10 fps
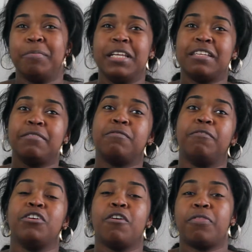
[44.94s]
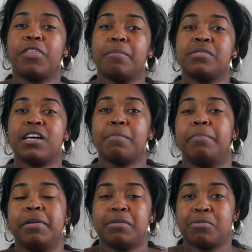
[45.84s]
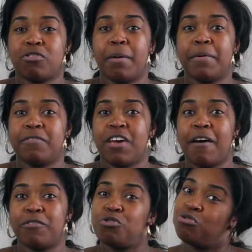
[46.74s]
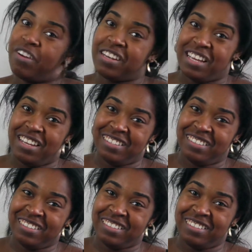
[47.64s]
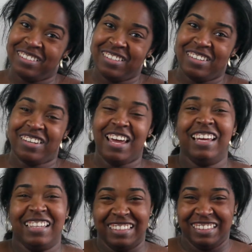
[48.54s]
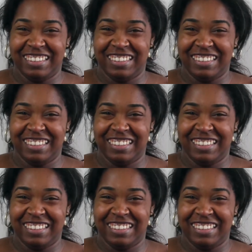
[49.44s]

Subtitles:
Please give this video a thumbs up and please subscribe if you haven't already. Okay?